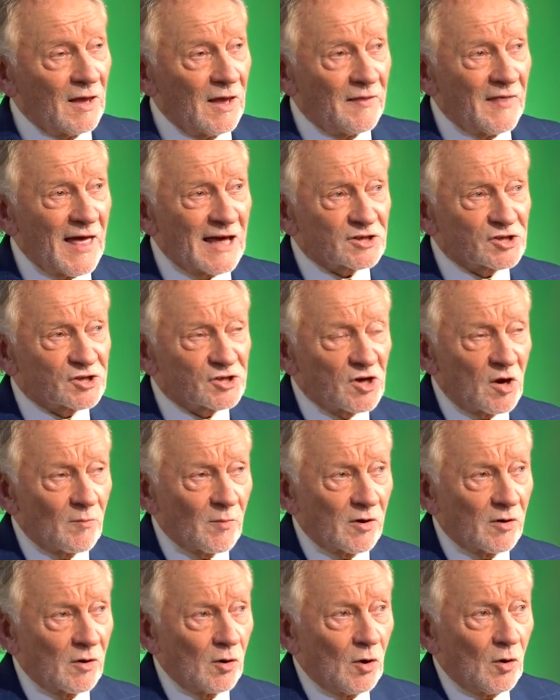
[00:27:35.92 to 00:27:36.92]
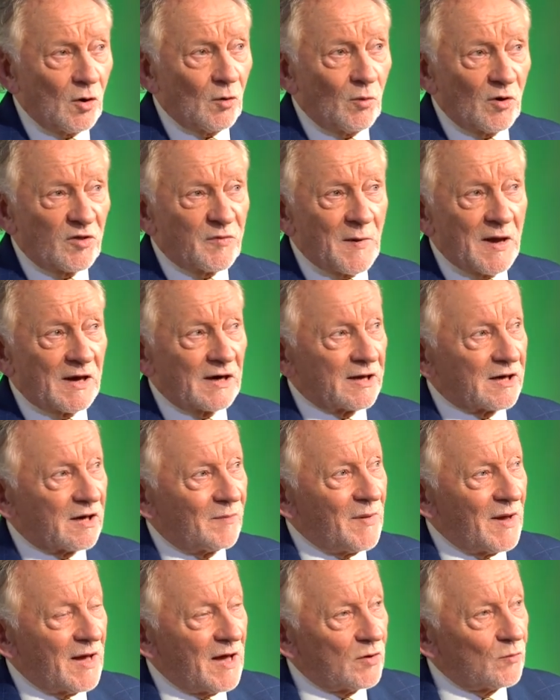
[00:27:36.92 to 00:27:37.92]
that summer, with my little
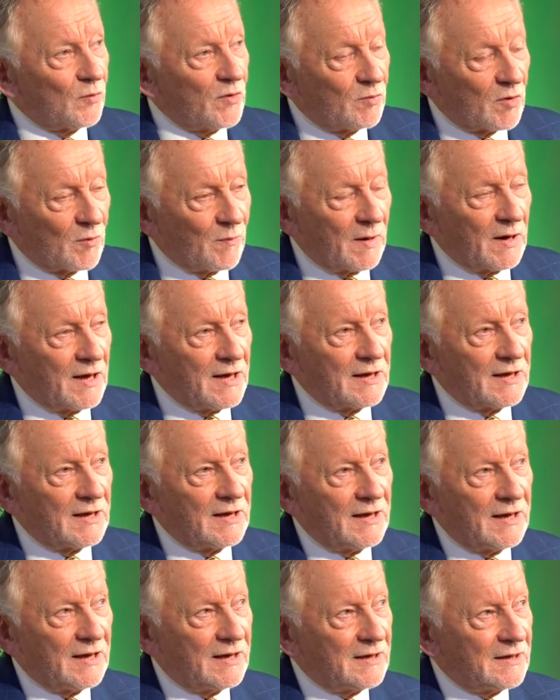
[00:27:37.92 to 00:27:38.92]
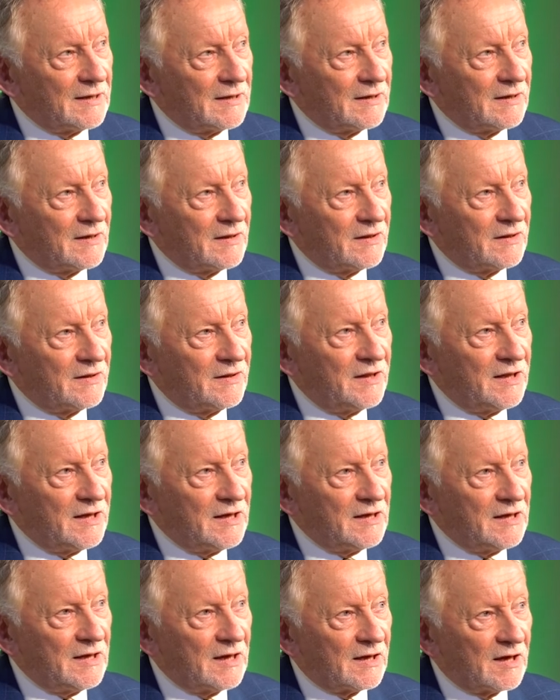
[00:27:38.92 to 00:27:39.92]
band, we were playing in
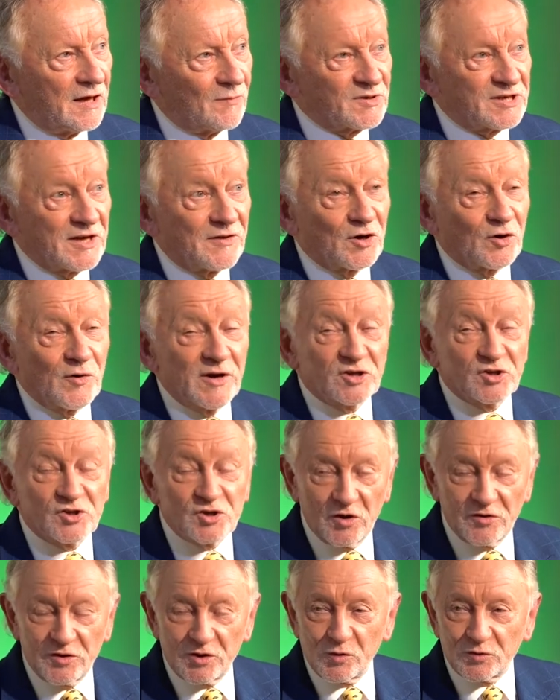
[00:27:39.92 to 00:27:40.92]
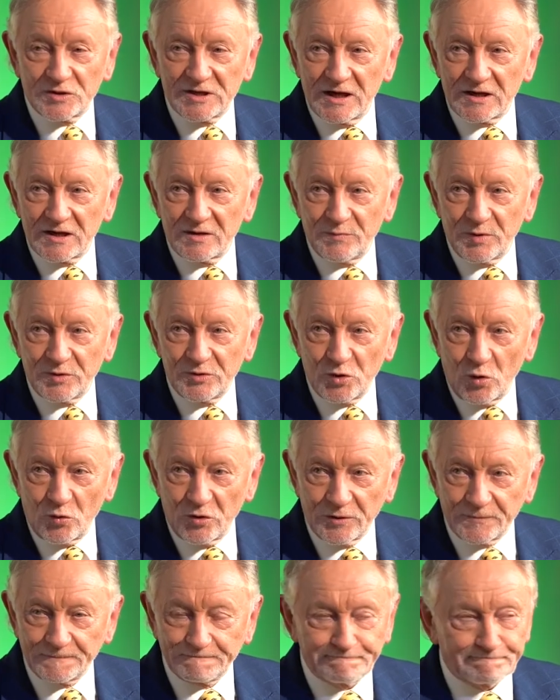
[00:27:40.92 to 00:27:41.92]
the, uh, it was in the Great Southern Hotel in
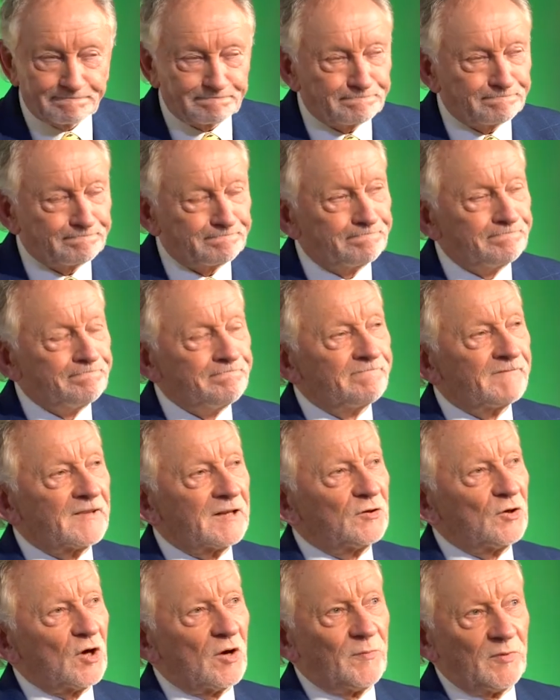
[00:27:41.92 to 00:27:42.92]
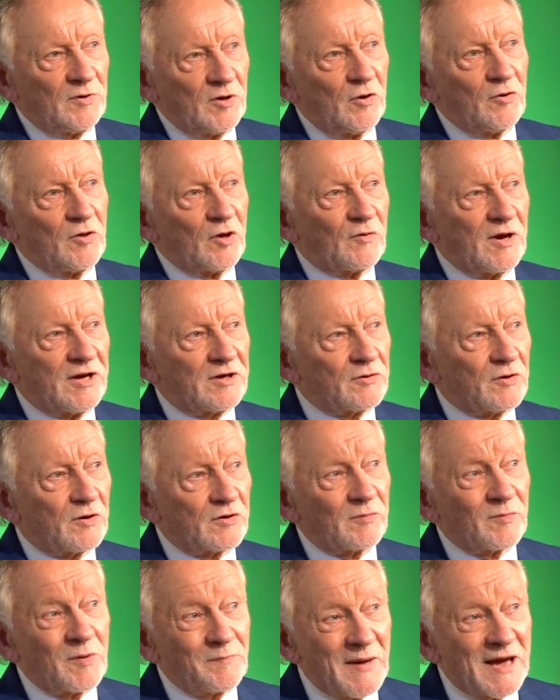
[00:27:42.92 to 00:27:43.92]
Bundoran. Now, now the Great
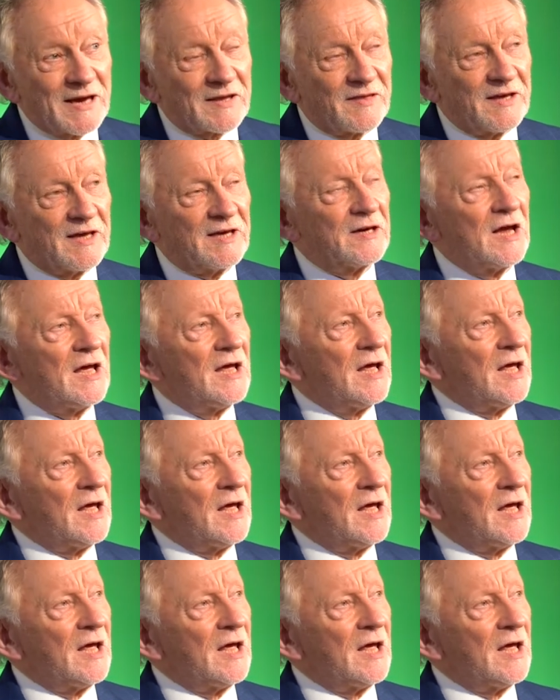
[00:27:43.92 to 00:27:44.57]
Northern, but back then,